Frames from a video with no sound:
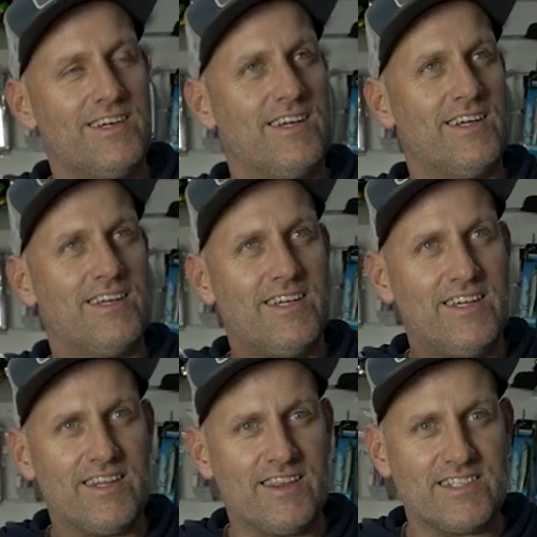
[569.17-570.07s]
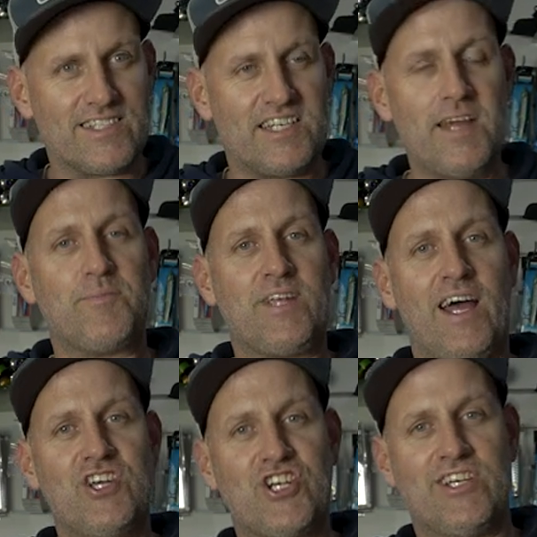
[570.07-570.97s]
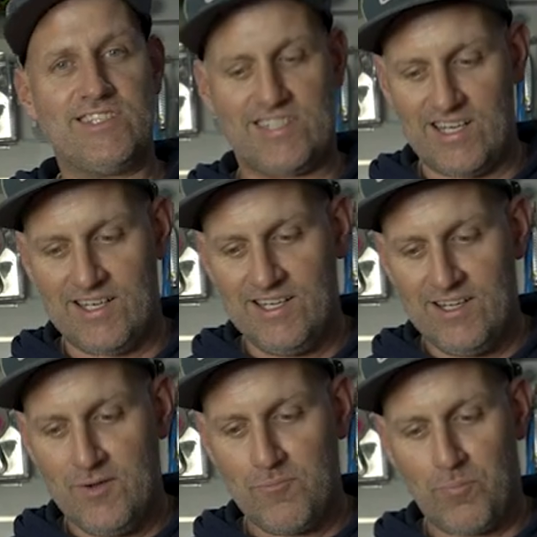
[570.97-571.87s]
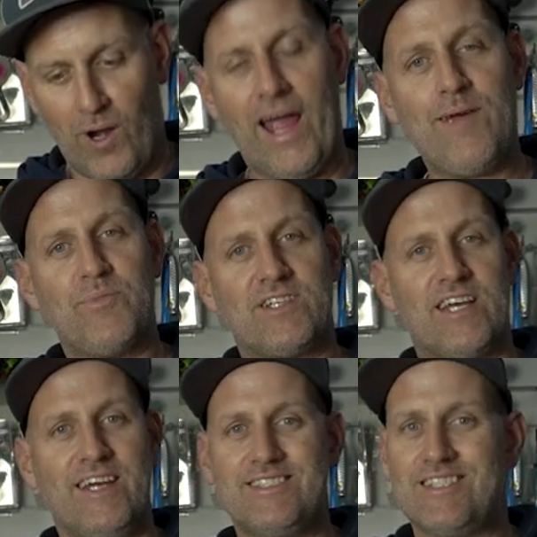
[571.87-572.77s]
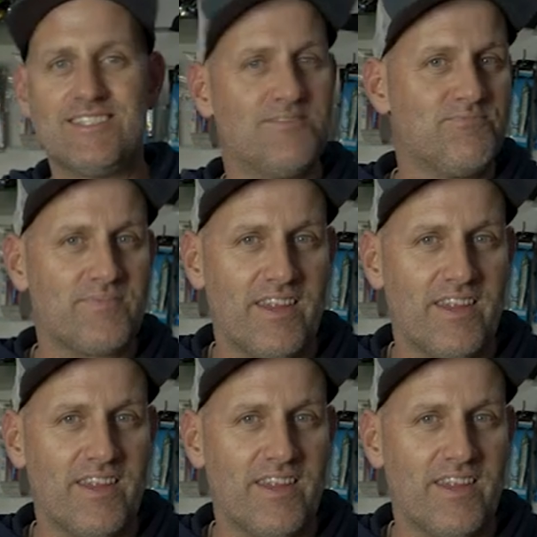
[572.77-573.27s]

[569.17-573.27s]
there's a temptation to blame the teasers.